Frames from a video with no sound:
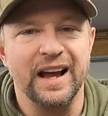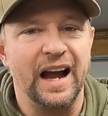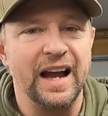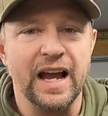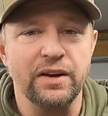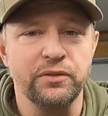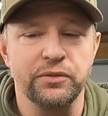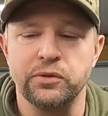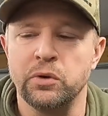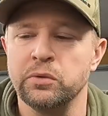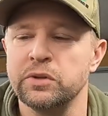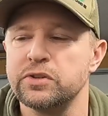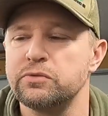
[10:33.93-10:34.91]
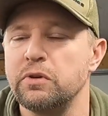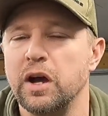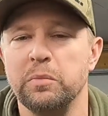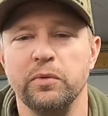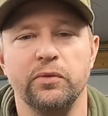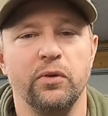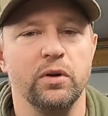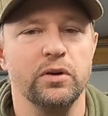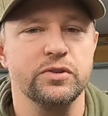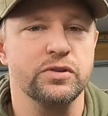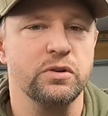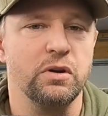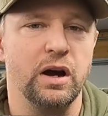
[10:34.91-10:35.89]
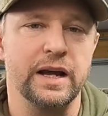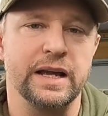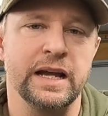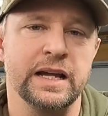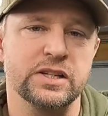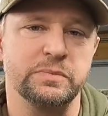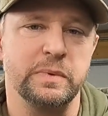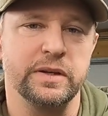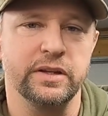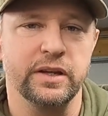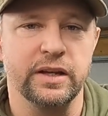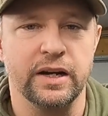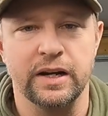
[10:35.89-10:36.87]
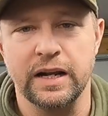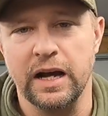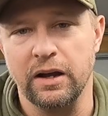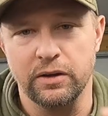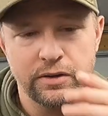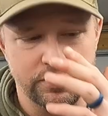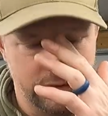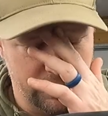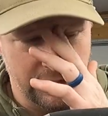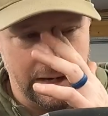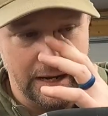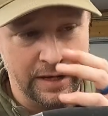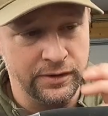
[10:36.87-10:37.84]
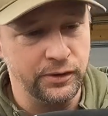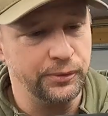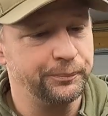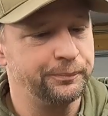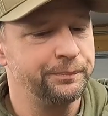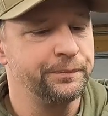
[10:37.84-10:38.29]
I haven't thrown this rod before, so I can't speculate on how it's gonna handle